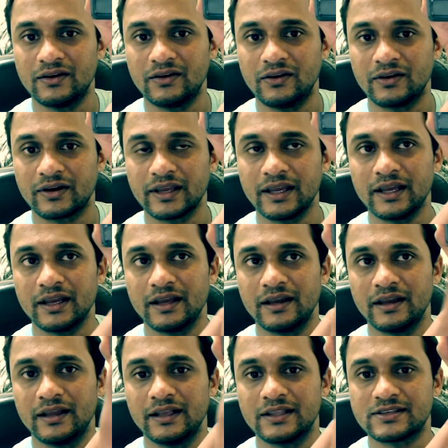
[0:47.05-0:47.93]
Okay,
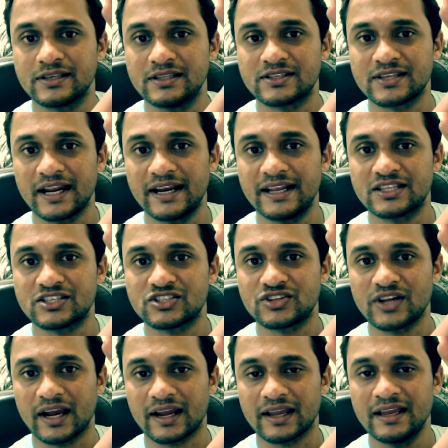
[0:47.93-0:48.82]
it's inside, it's
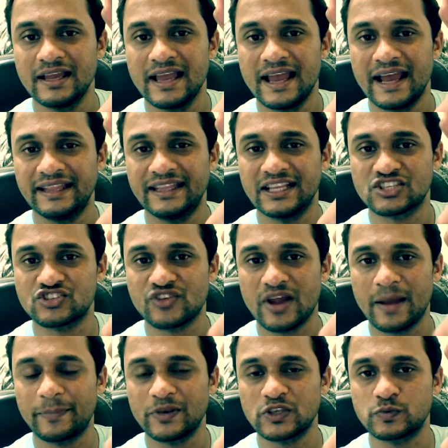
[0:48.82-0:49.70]
stuck, and the
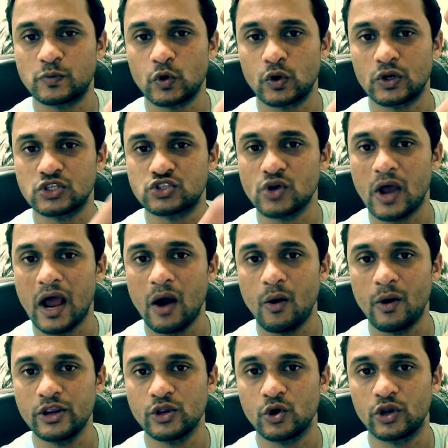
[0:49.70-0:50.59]
strap is broken. So how
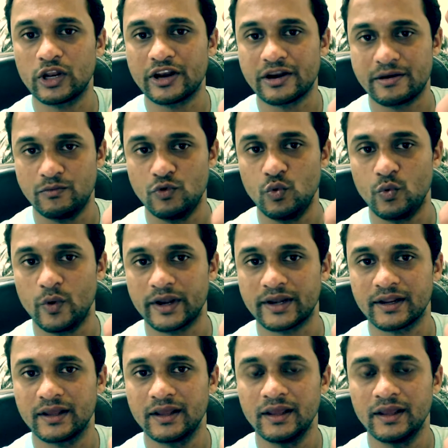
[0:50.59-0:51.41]
are you going to remove it?